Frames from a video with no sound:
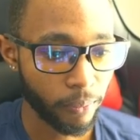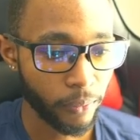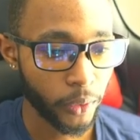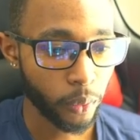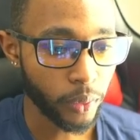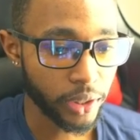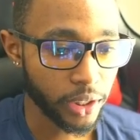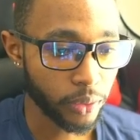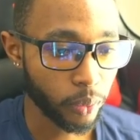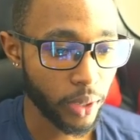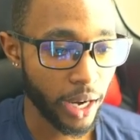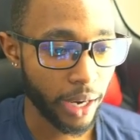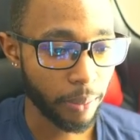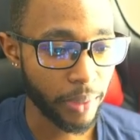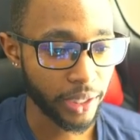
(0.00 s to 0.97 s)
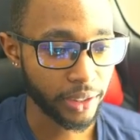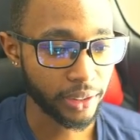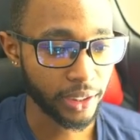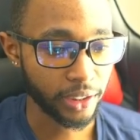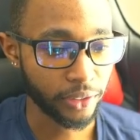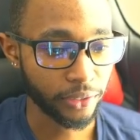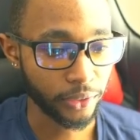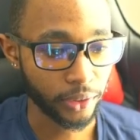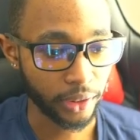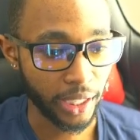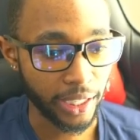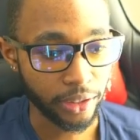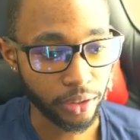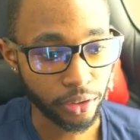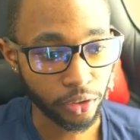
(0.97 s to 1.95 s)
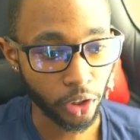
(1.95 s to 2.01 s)
which is why it makes sense for Light
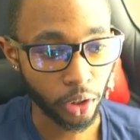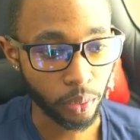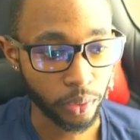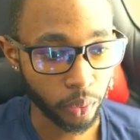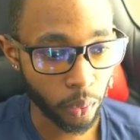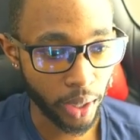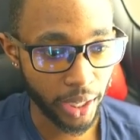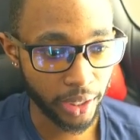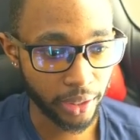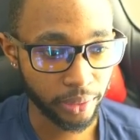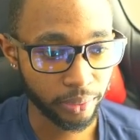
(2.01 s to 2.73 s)
to start with white,